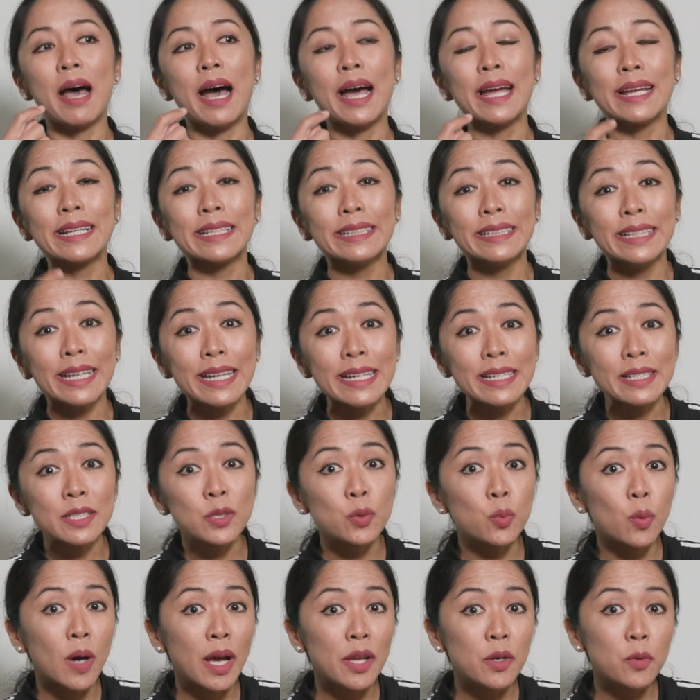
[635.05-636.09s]
I
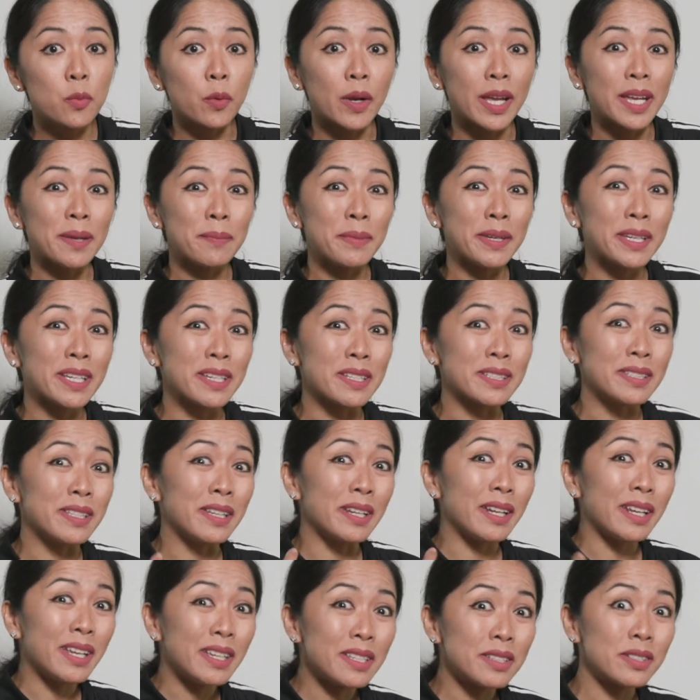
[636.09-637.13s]
guess one way, because
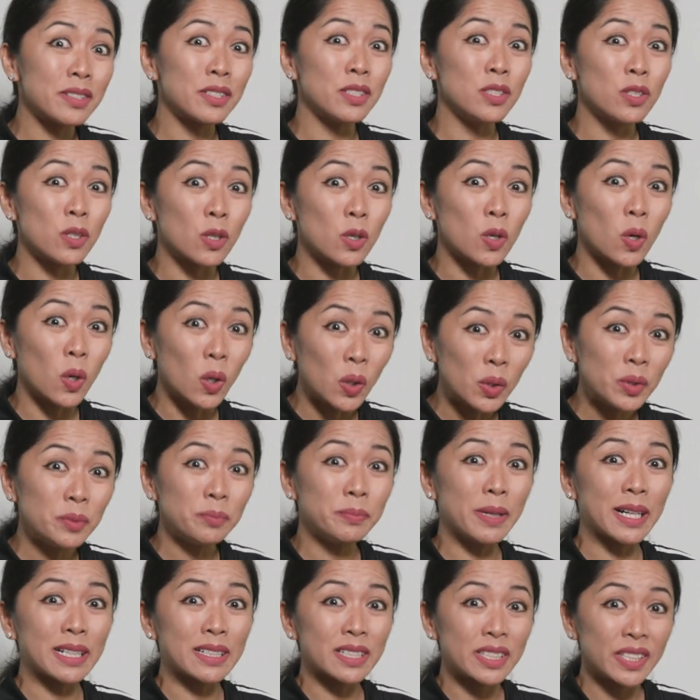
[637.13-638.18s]
it is your
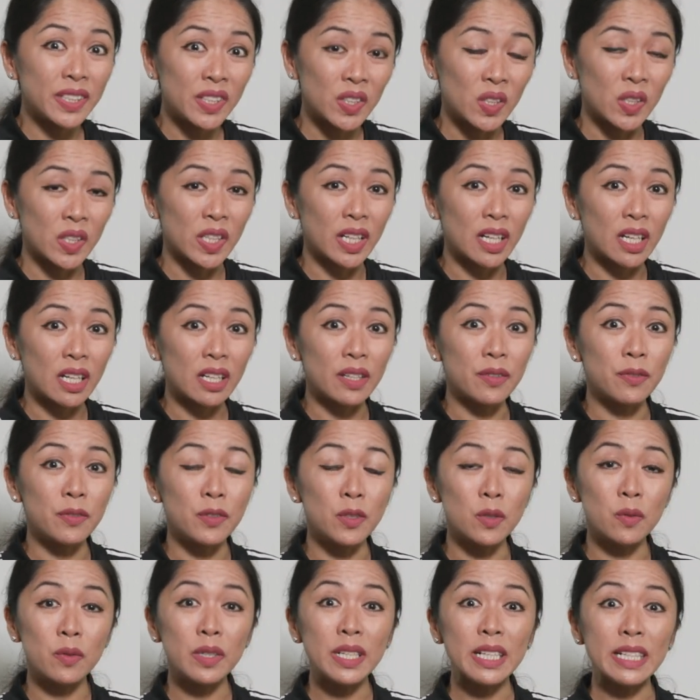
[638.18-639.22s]
own bacteria,
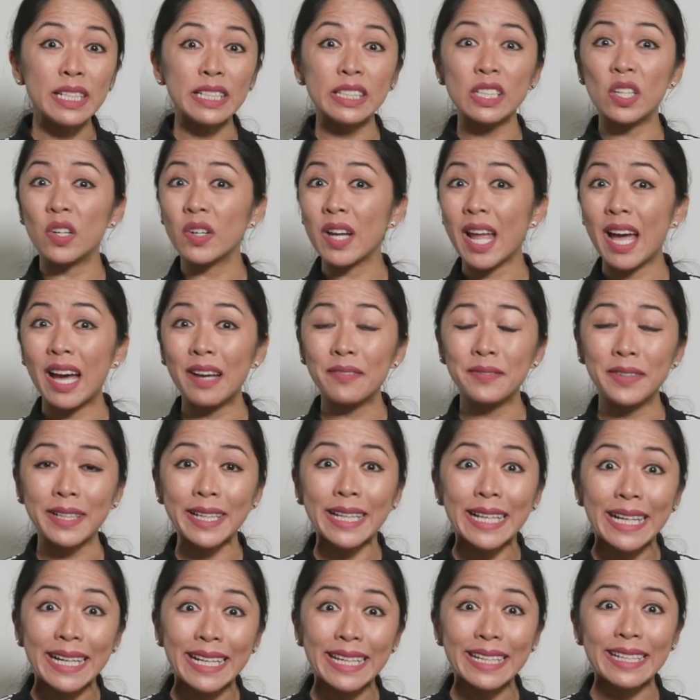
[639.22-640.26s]
if you really don't have
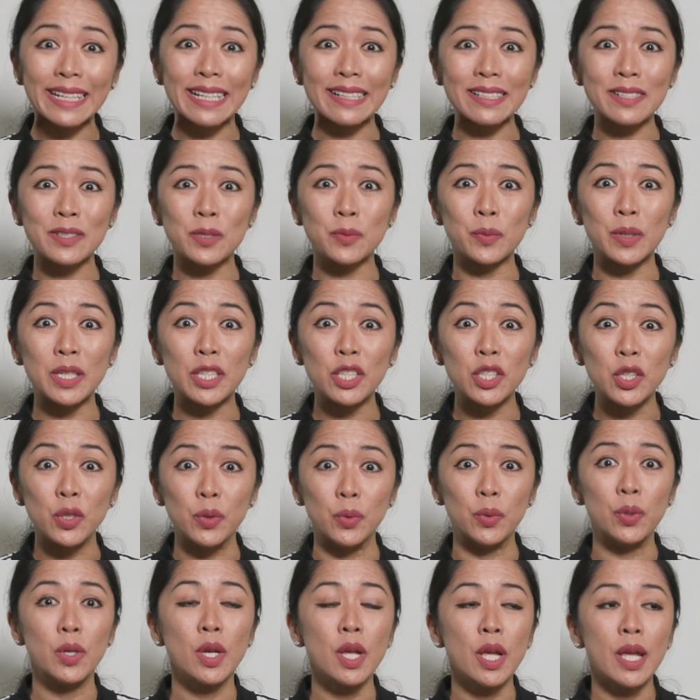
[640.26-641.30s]
a Kleenex with
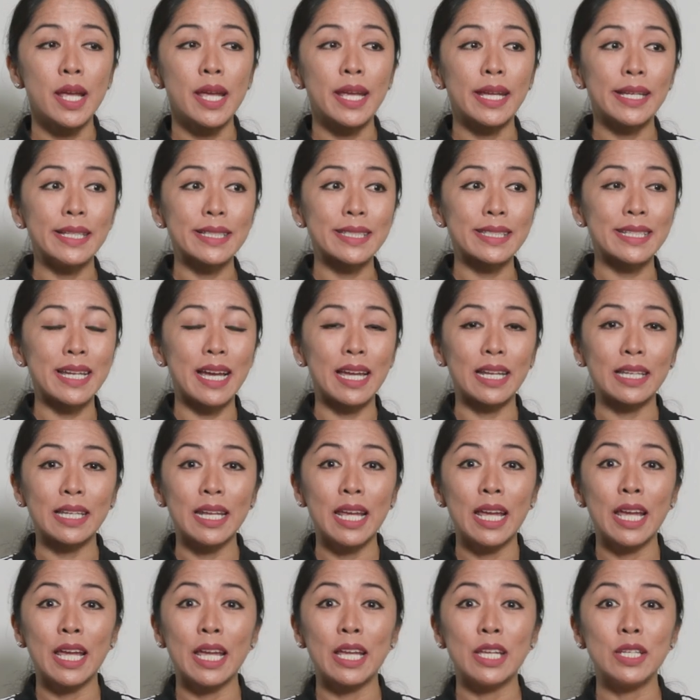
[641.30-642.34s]
you, is
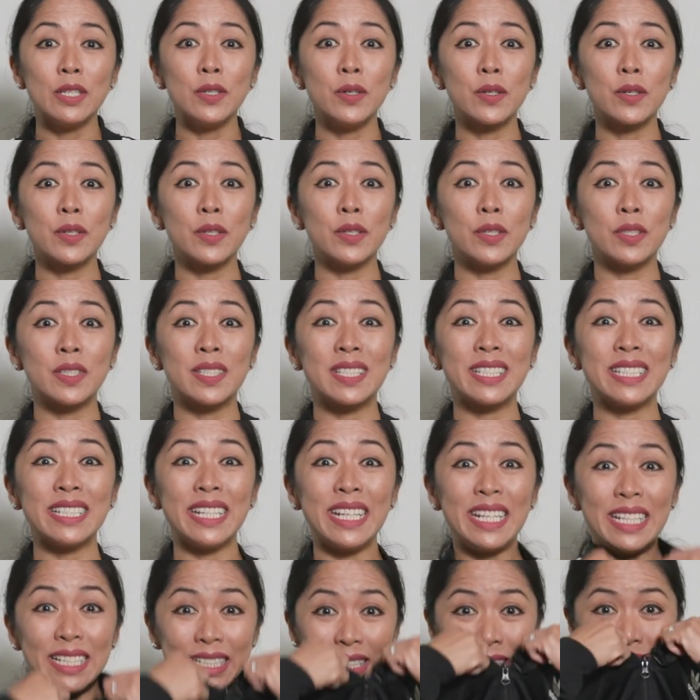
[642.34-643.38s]
that you could
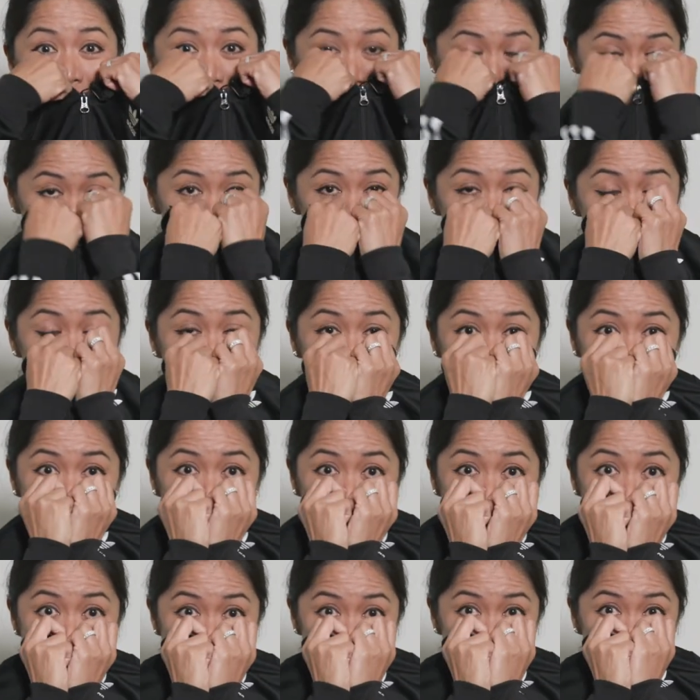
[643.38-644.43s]
sneeze
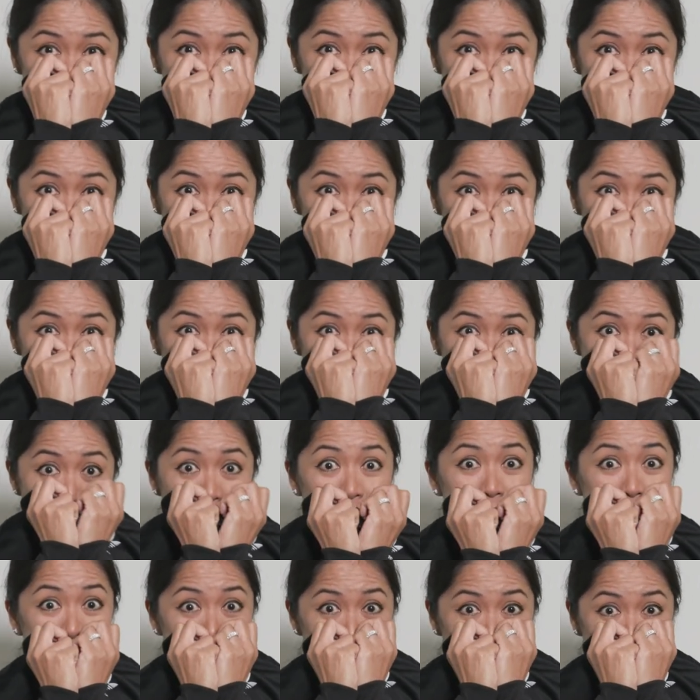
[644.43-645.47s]
inside,
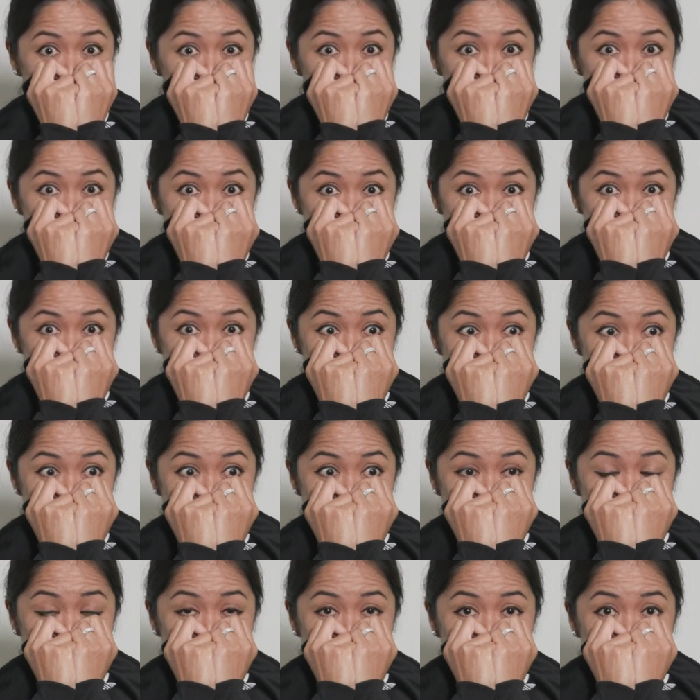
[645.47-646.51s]
like right
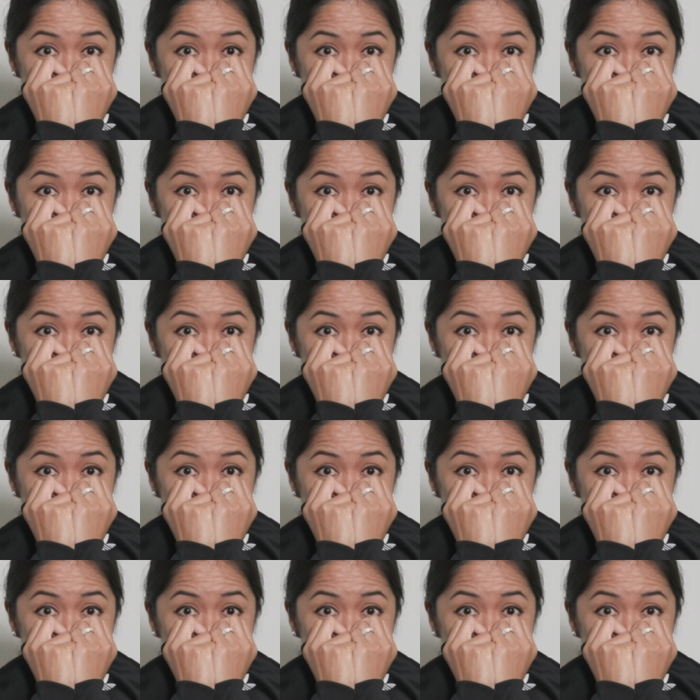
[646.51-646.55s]
here.